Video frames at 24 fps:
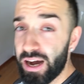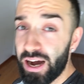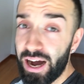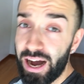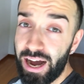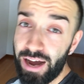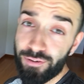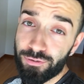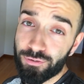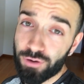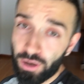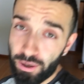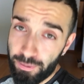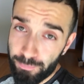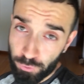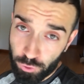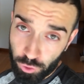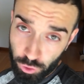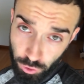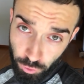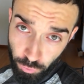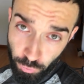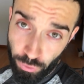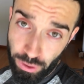I've come
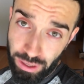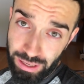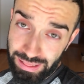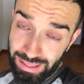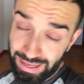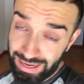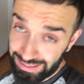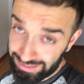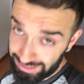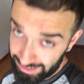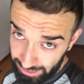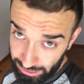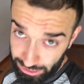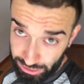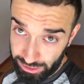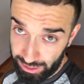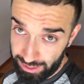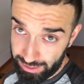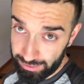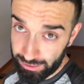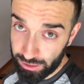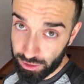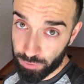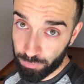to a
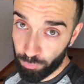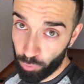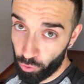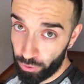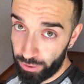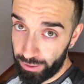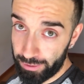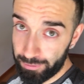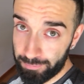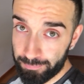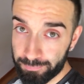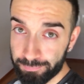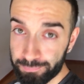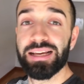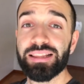realization this morning.